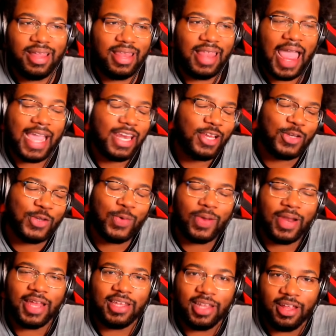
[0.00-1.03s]
I get to do
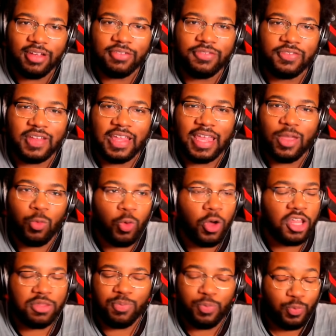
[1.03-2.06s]
what I love
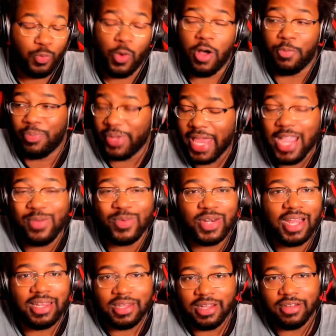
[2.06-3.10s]
while while playing
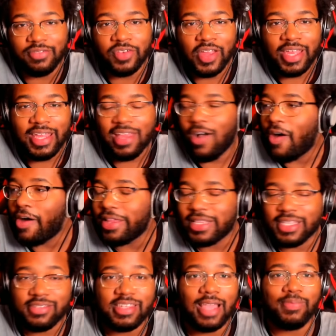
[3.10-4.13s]
what I love all
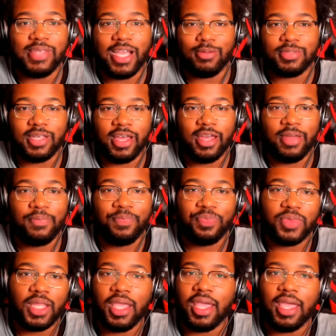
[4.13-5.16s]
at the same damn time.
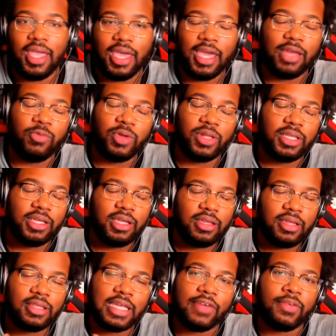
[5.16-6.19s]
And
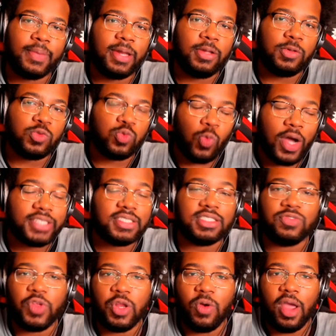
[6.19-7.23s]
really, to everybody who's watching
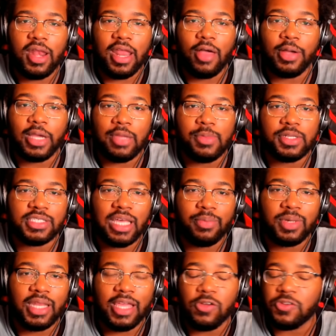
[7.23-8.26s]
this video right now and giving me the
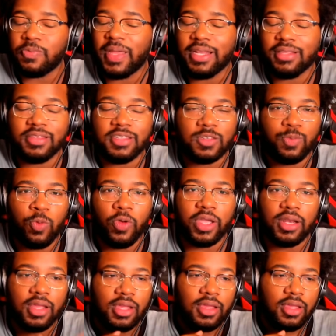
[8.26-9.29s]
time of day who's made it to this
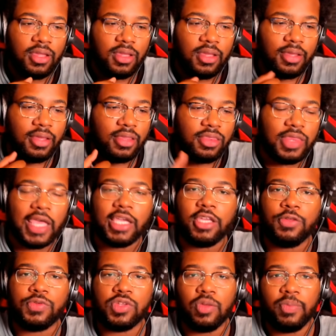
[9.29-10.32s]
point,
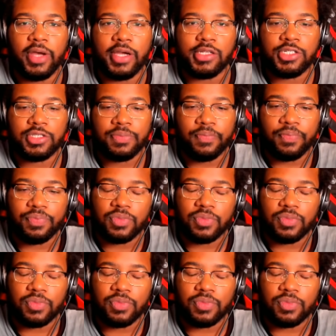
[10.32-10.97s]
thank you so much.